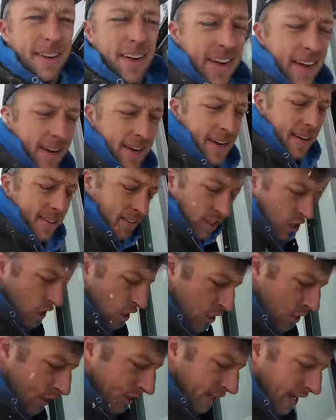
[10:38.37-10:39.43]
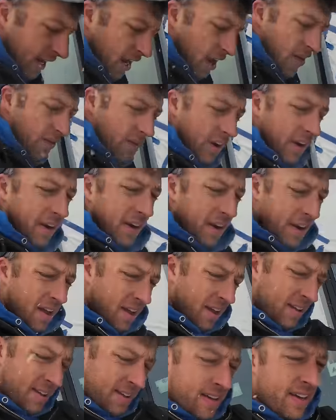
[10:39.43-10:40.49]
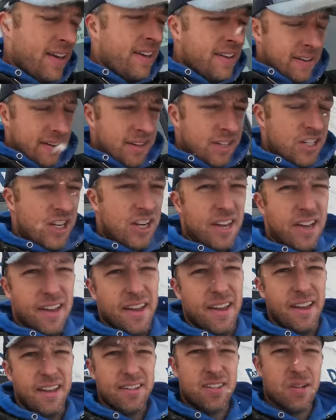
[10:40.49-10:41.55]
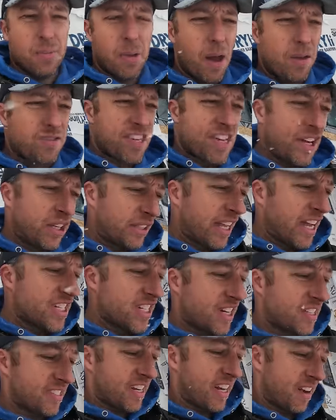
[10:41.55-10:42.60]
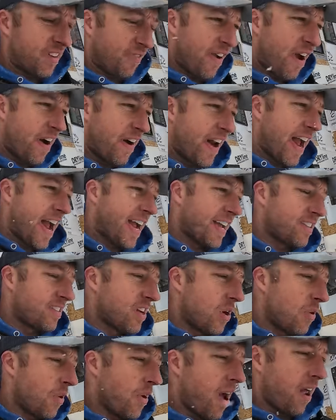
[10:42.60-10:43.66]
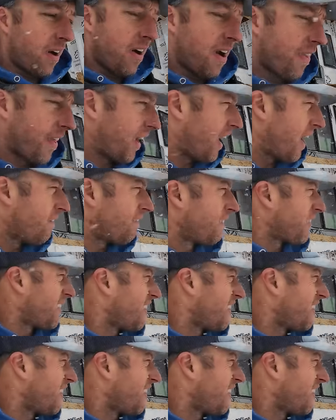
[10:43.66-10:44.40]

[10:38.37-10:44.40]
It is currently hovering just above single digits Fahrenheit. So we're at around 11